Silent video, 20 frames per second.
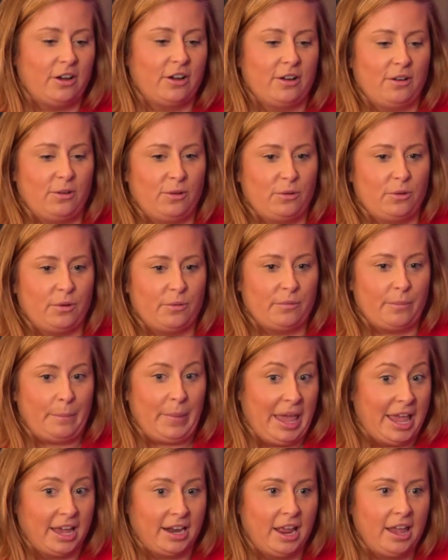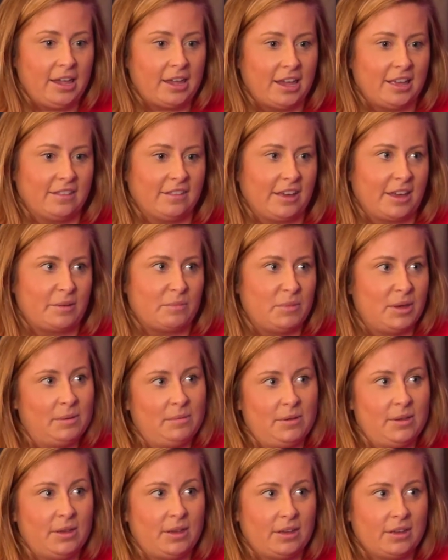I'll panic and like
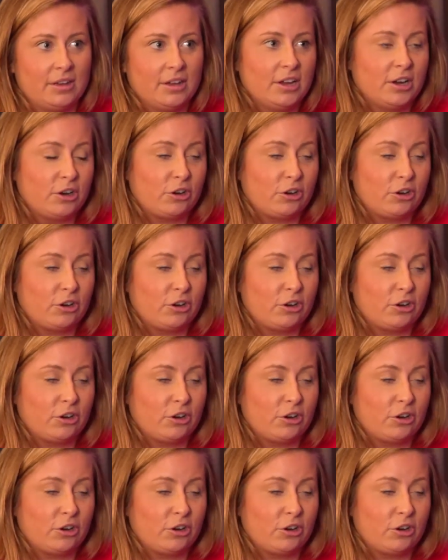maybe